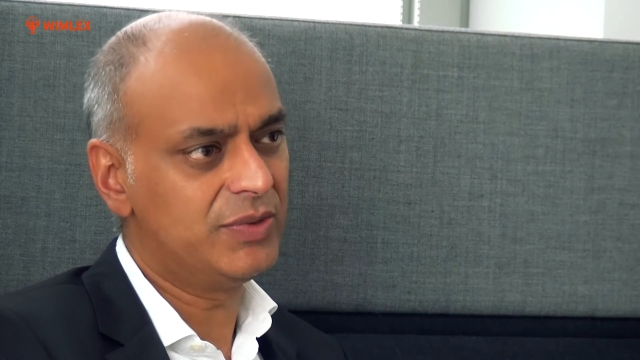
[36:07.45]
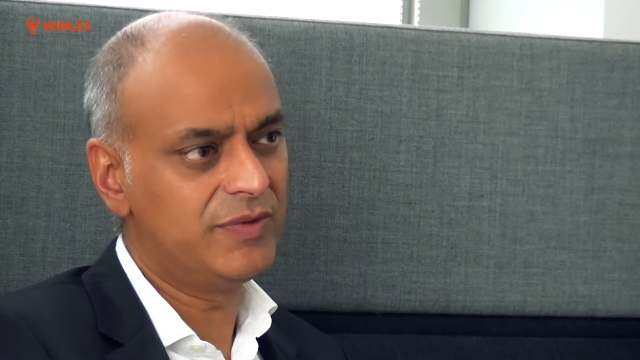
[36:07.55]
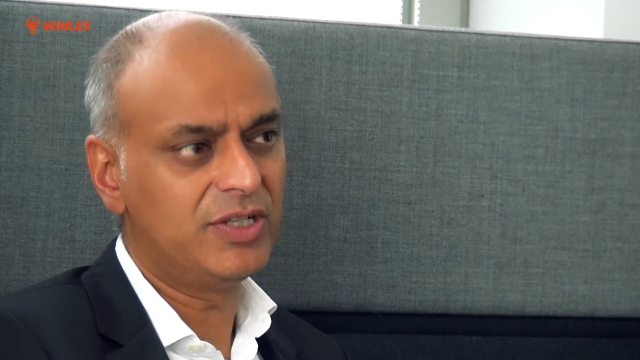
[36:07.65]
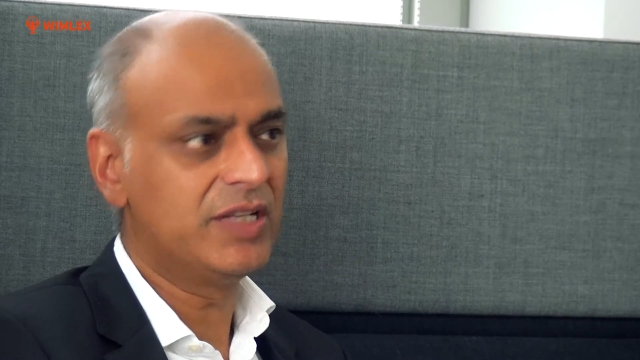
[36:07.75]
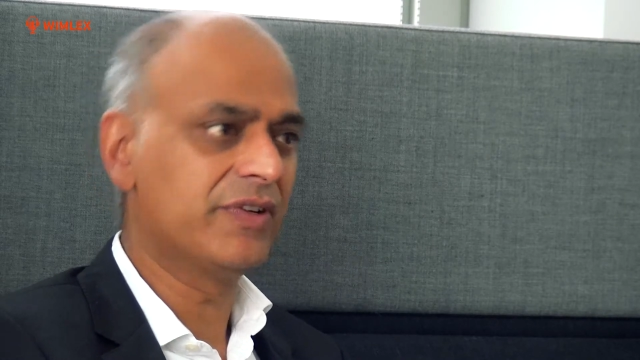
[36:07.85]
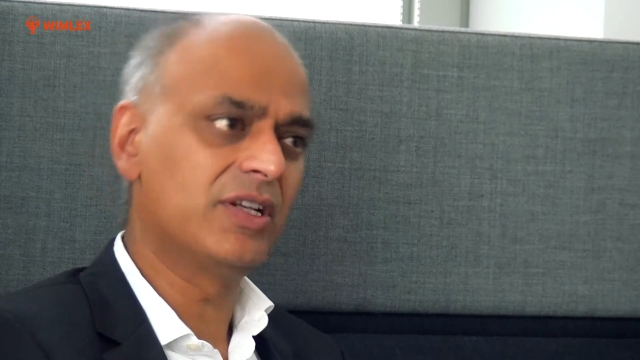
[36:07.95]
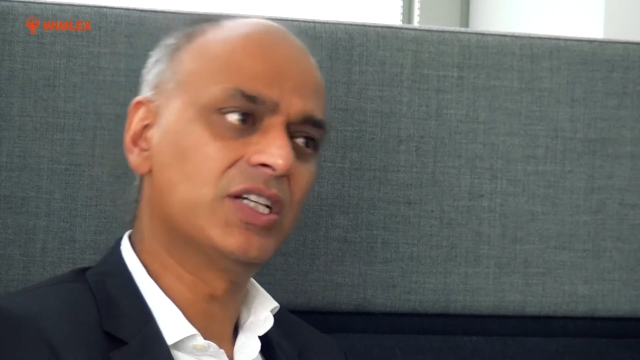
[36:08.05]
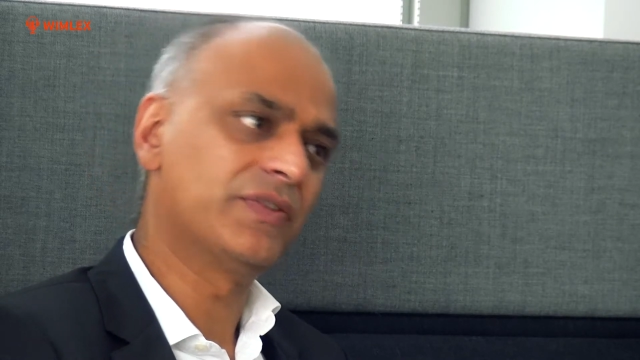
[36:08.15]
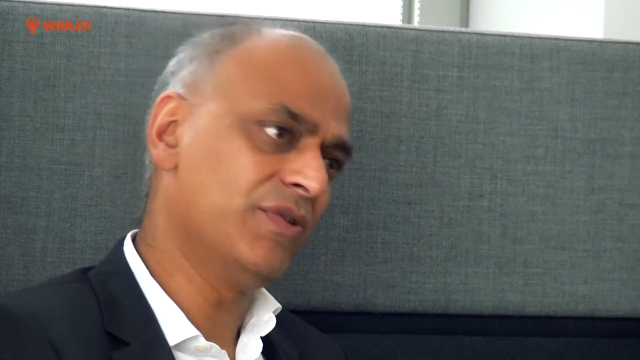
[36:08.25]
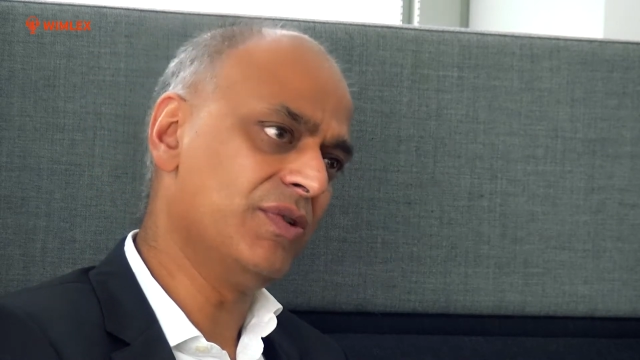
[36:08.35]
We've done it for the
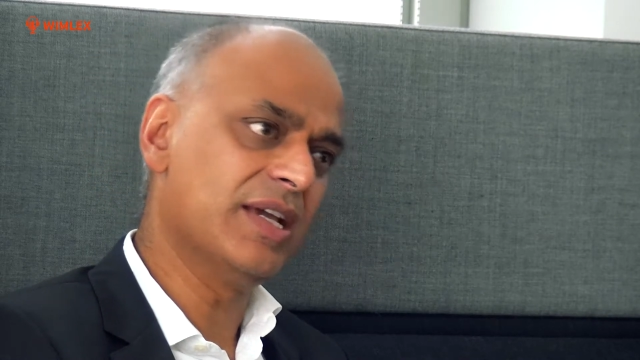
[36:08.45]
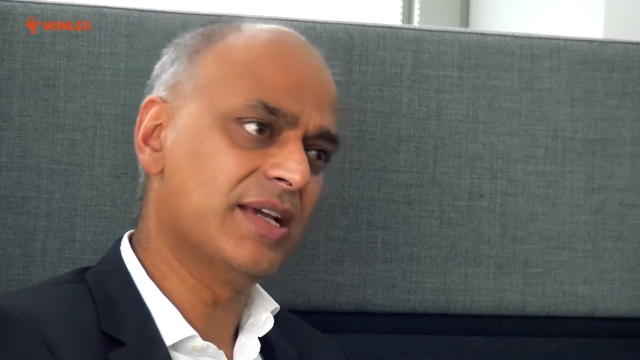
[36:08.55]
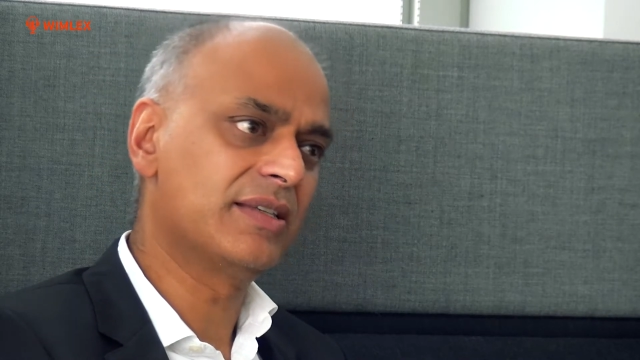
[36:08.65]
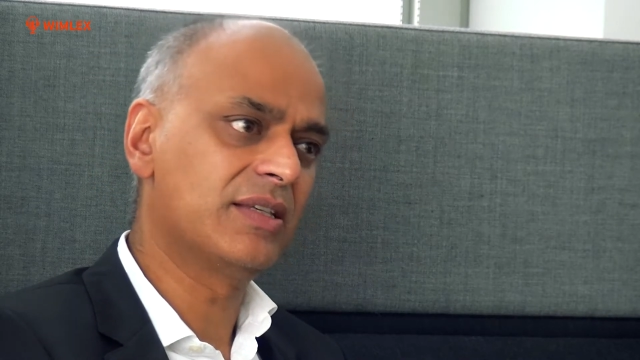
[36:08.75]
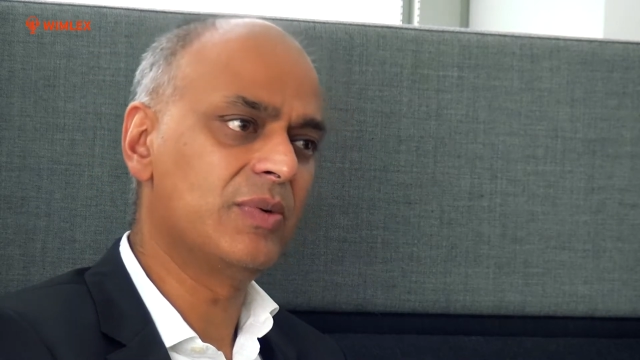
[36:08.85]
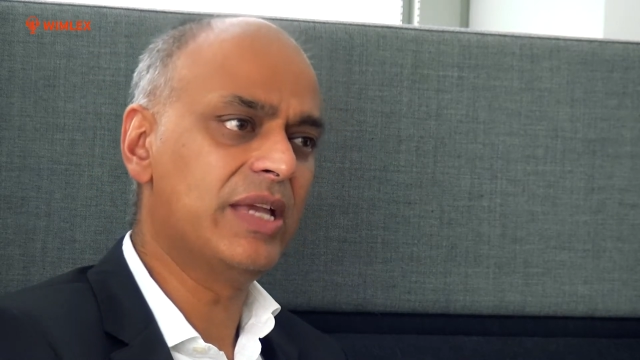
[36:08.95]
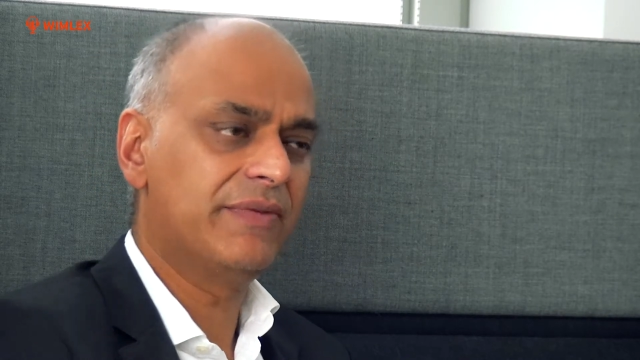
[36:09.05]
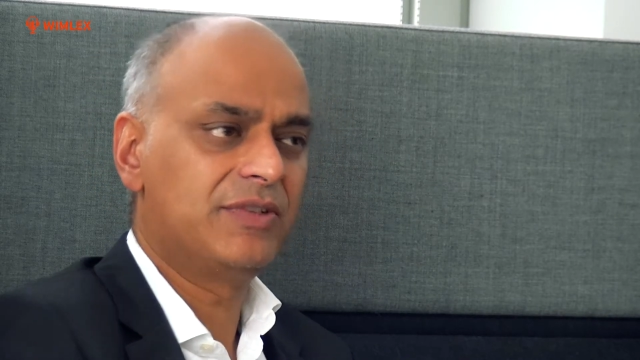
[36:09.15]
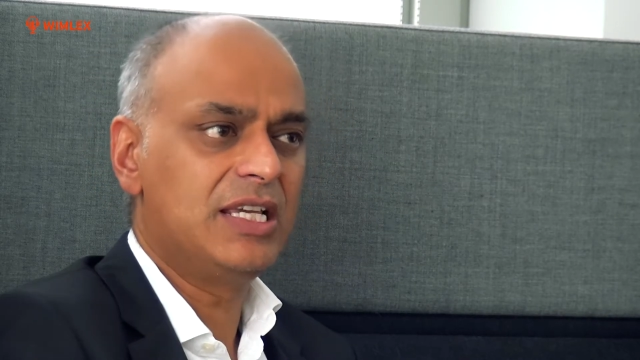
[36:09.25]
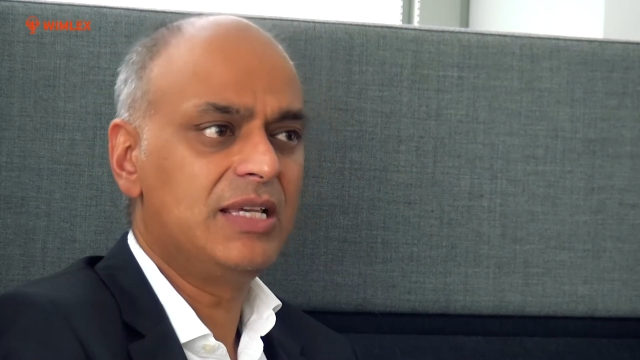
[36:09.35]
last few years. So we have
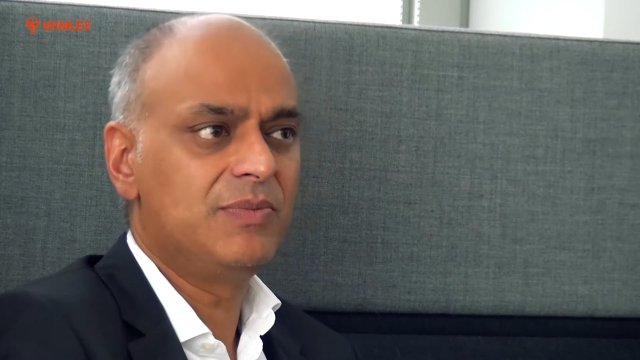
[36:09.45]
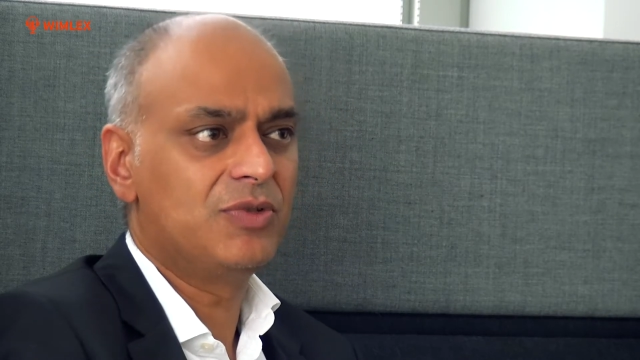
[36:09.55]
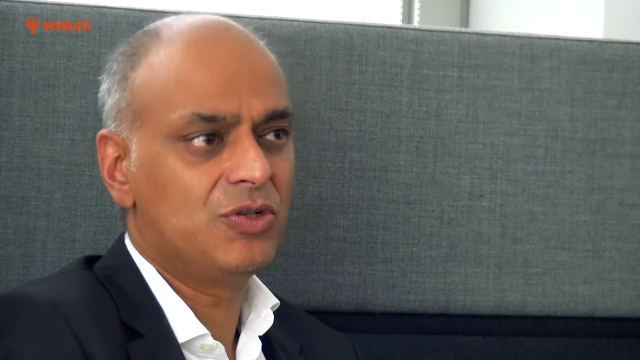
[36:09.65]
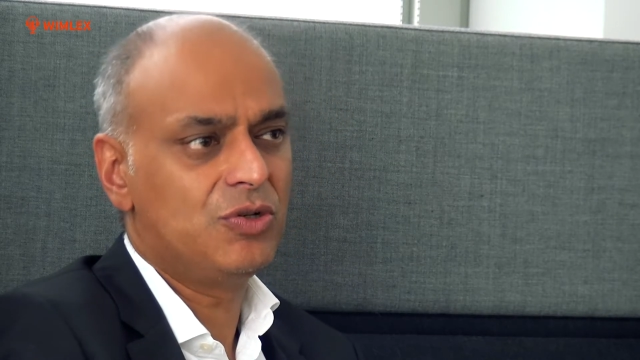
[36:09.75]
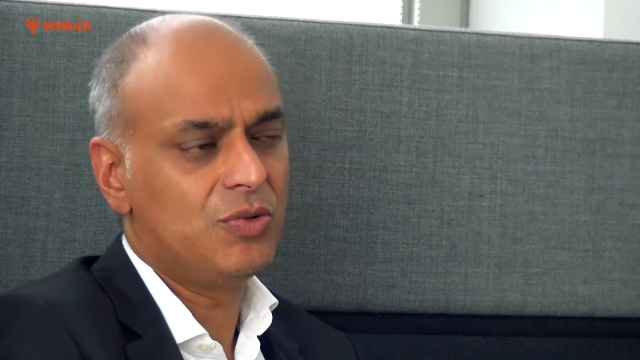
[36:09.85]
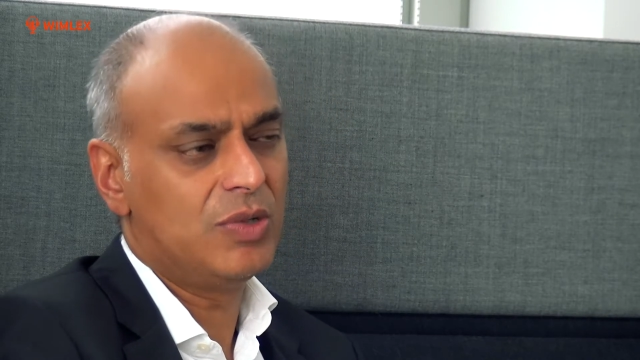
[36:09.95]
teams who